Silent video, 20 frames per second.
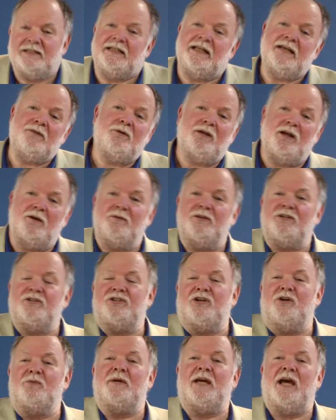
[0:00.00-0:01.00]
and he went over to
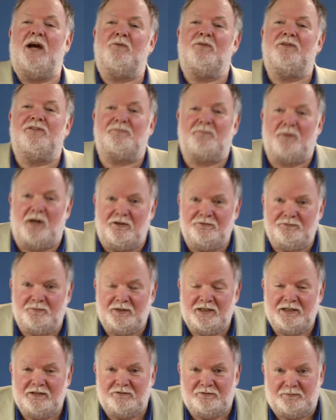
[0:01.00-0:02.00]
show me how responsible
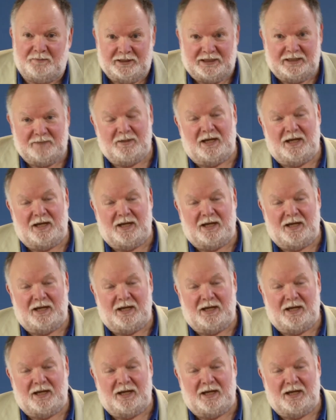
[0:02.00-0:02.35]
he was being